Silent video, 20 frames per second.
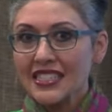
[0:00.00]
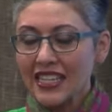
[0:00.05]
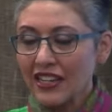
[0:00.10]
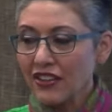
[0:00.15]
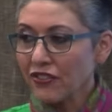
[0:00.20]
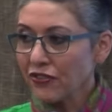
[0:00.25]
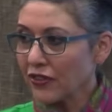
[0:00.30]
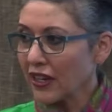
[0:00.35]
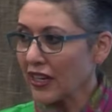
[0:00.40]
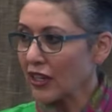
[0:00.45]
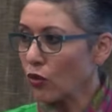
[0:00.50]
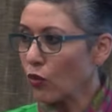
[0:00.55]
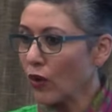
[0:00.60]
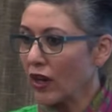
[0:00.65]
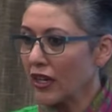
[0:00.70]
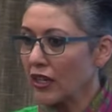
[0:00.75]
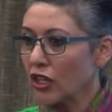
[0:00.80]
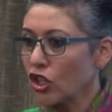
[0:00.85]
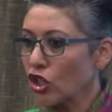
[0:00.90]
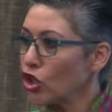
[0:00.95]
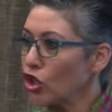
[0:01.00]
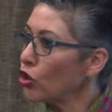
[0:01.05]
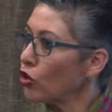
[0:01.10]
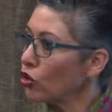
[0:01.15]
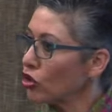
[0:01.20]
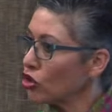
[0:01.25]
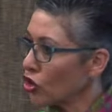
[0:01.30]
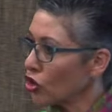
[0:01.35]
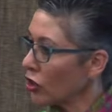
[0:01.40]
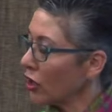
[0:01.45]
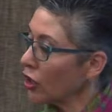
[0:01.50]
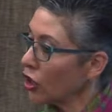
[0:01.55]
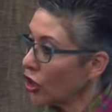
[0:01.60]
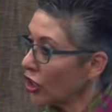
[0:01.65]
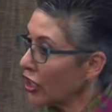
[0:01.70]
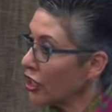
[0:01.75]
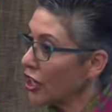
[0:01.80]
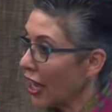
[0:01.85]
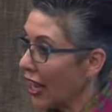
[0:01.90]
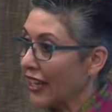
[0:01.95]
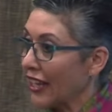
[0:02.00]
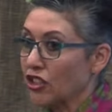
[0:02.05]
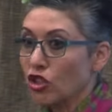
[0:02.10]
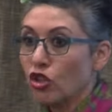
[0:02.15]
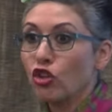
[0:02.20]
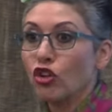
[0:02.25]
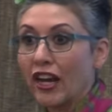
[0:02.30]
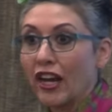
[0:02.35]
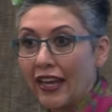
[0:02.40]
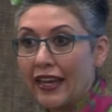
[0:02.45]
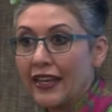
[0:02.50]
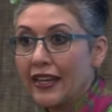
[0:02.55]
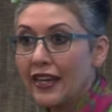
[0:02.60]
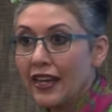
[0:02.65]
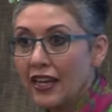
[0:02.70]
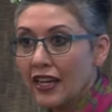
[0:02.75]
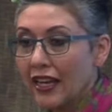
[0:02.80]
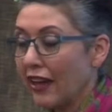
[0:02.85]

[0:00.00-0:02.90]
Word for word: different when you learn a trade.